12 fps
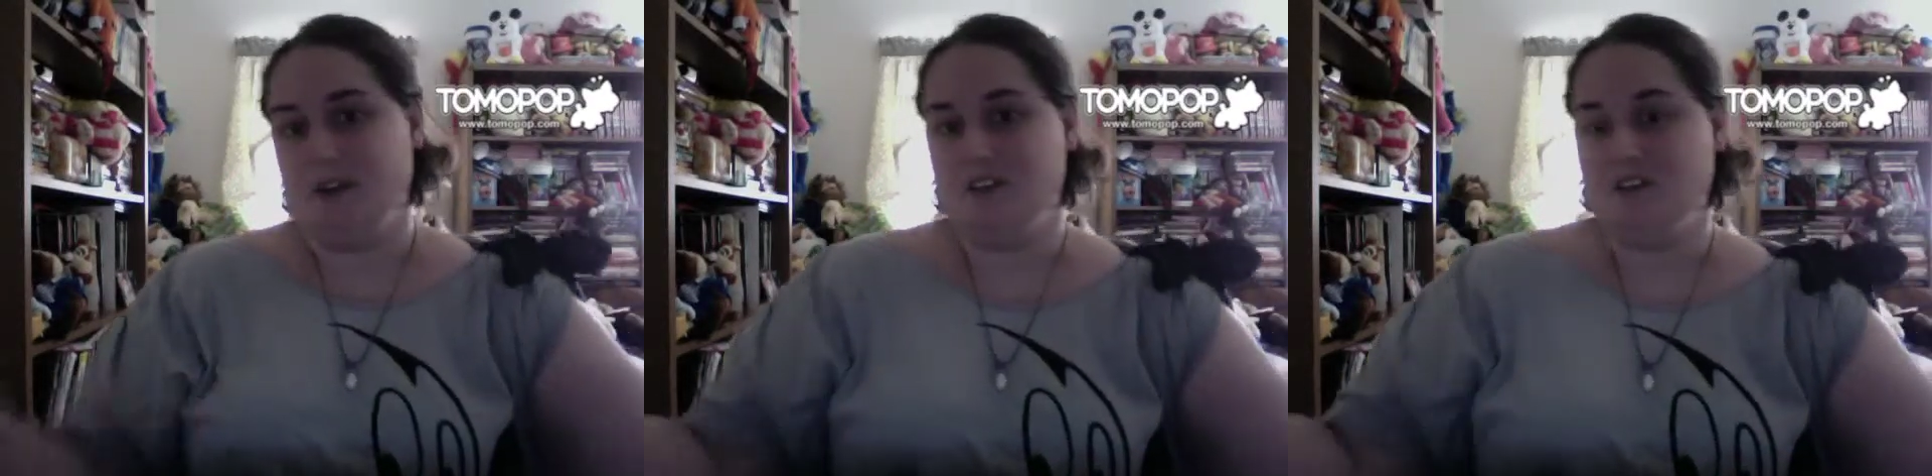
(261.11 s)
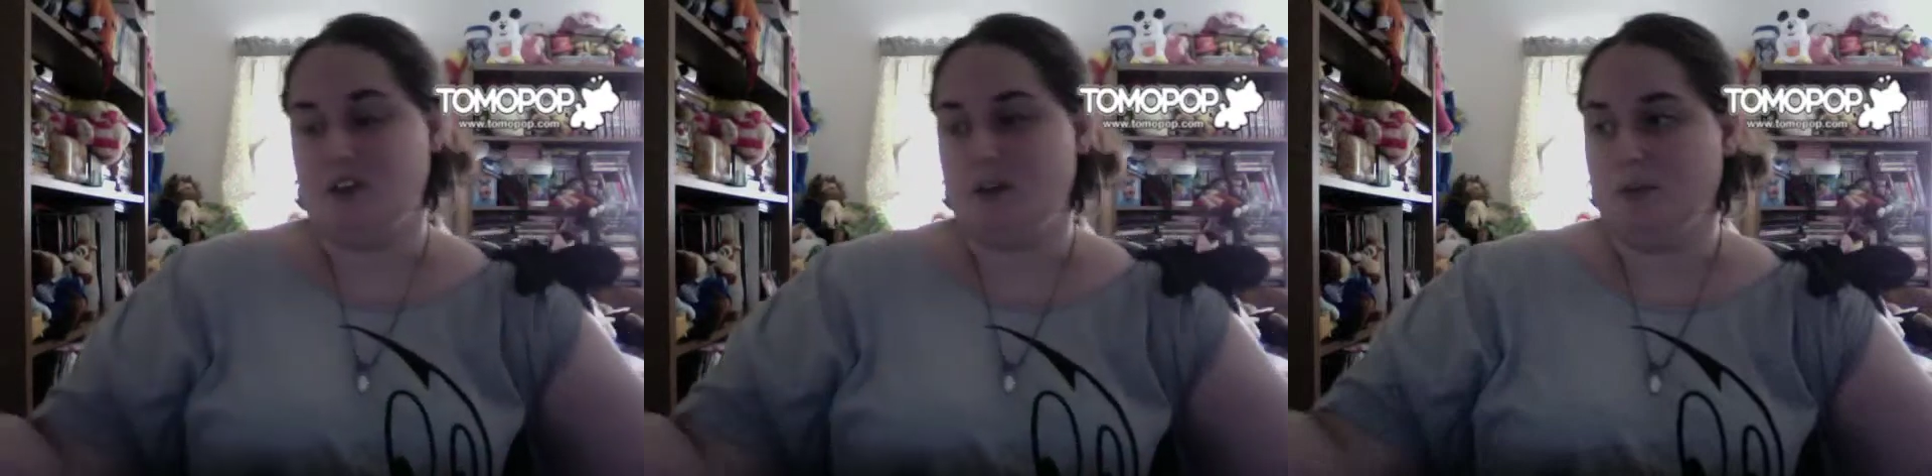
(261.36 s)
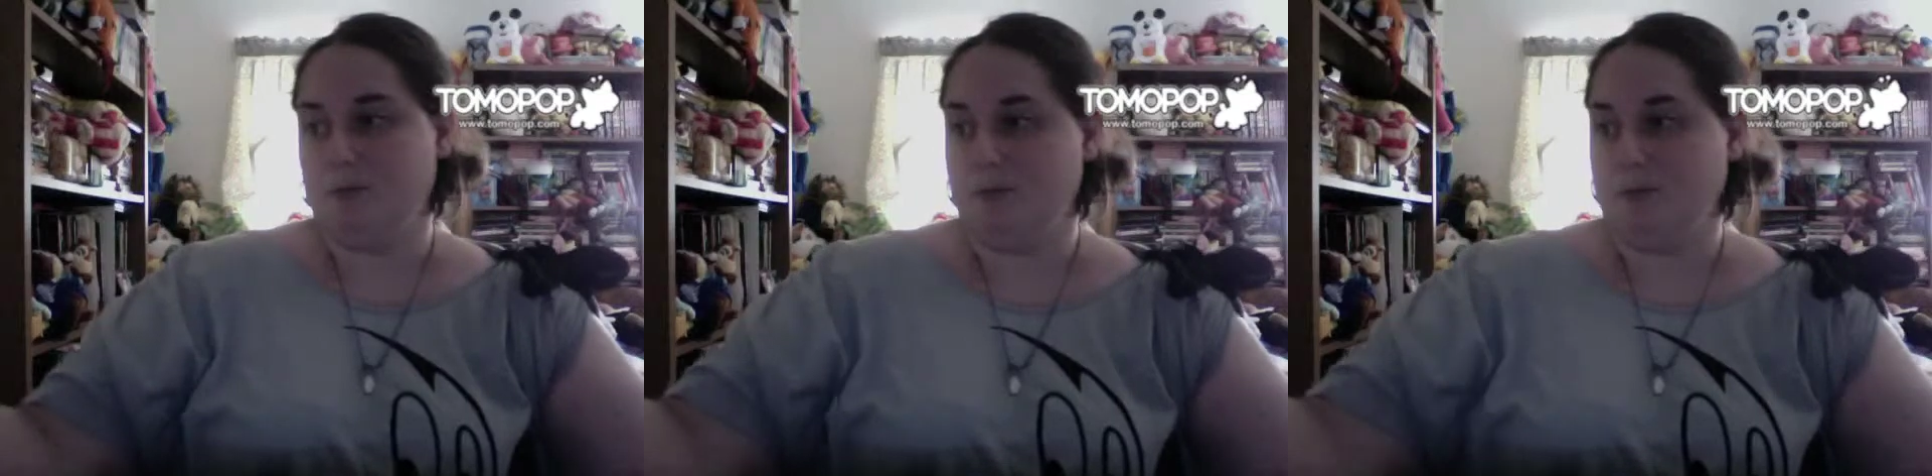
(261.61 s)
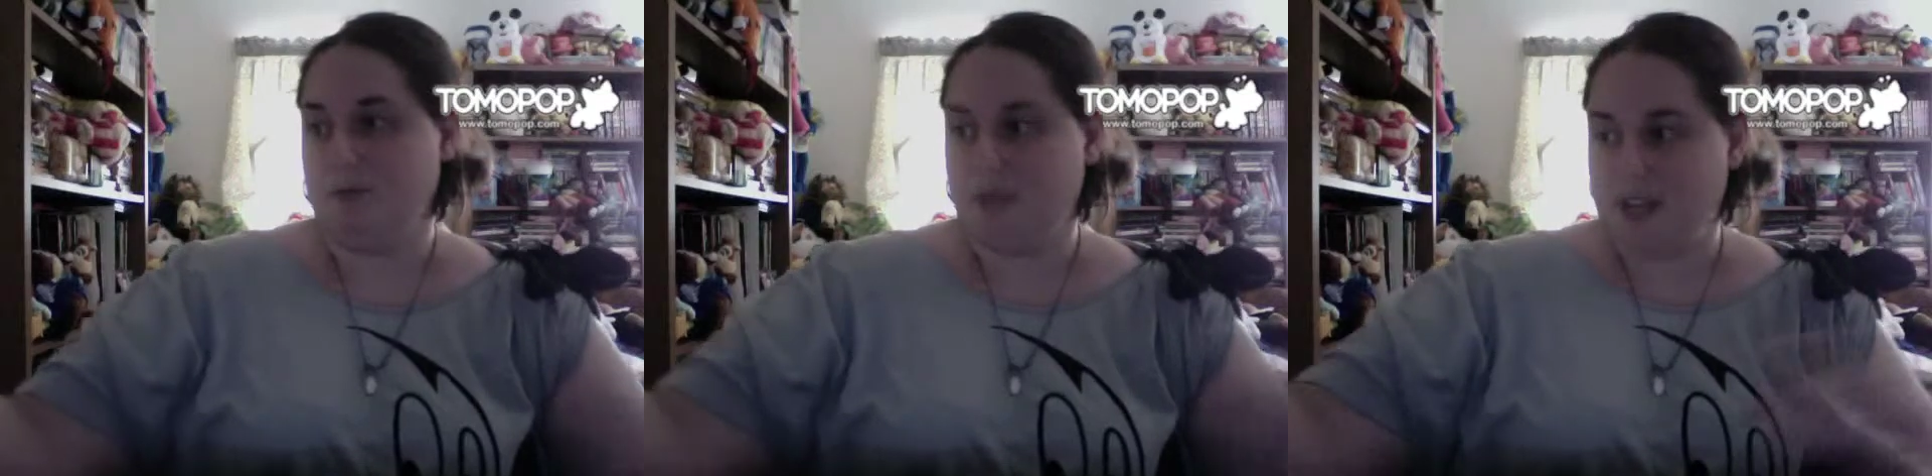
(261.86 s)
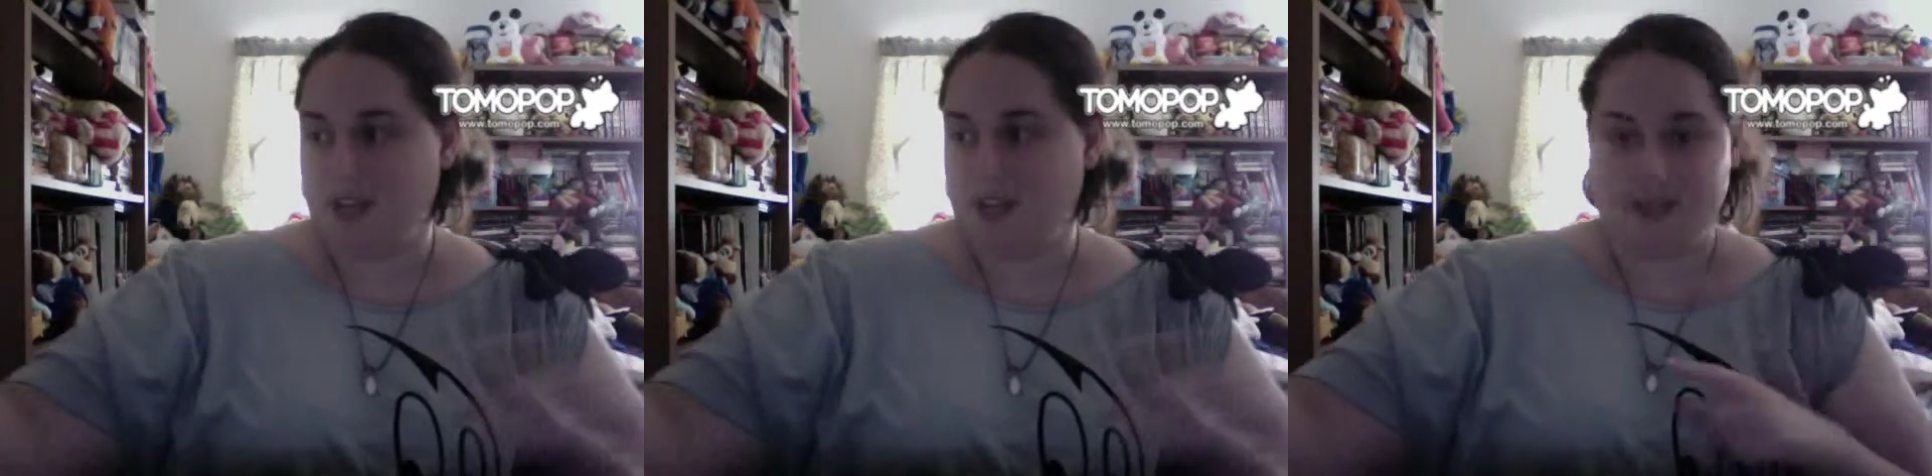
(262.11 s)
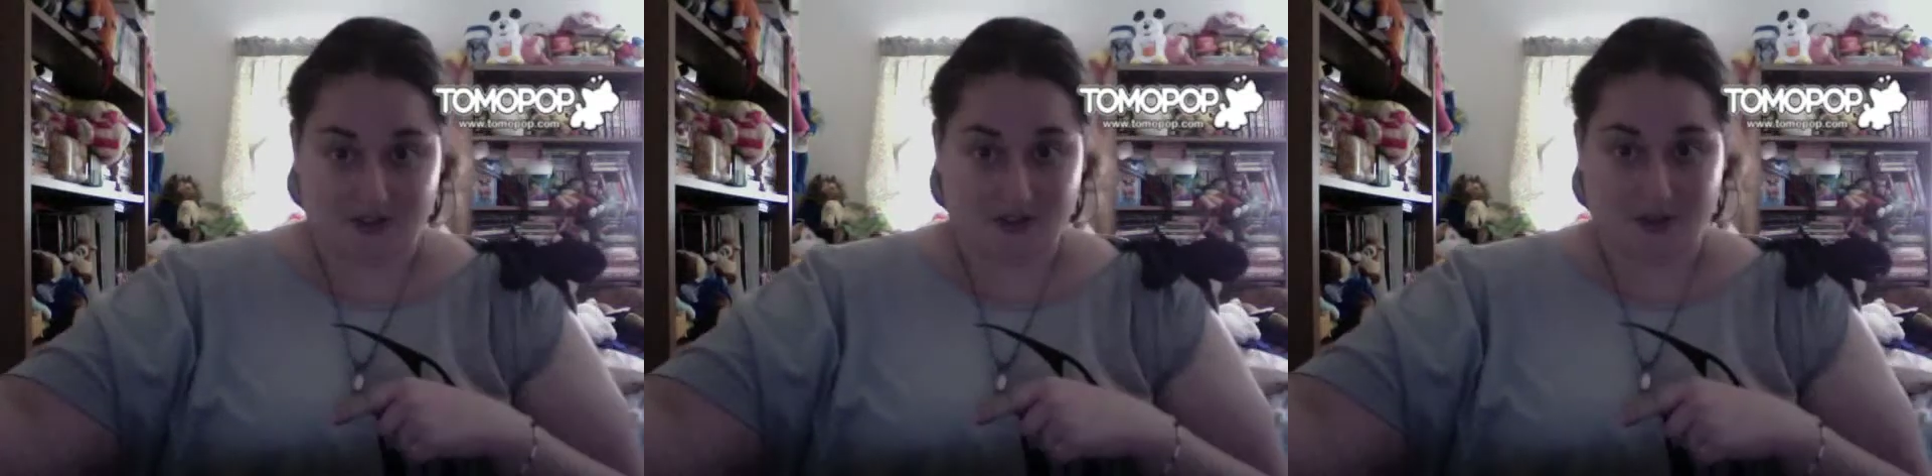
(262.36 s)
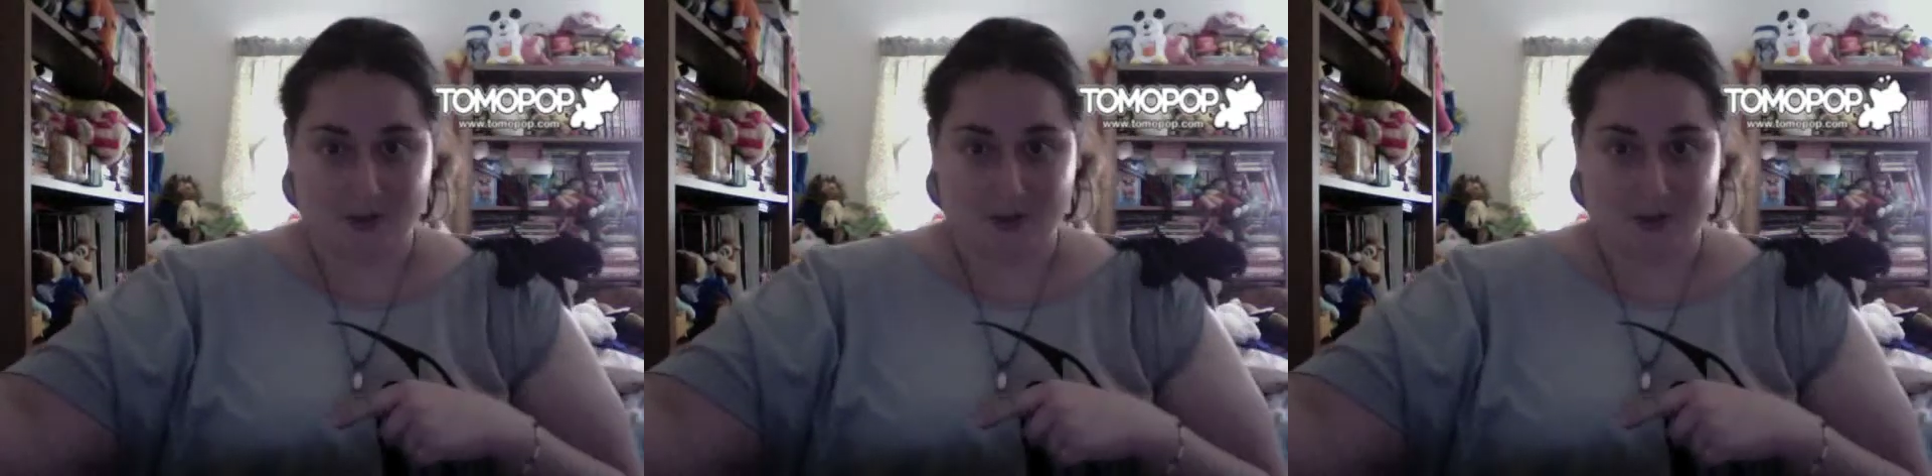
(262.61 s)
Okay, we're gonna start now,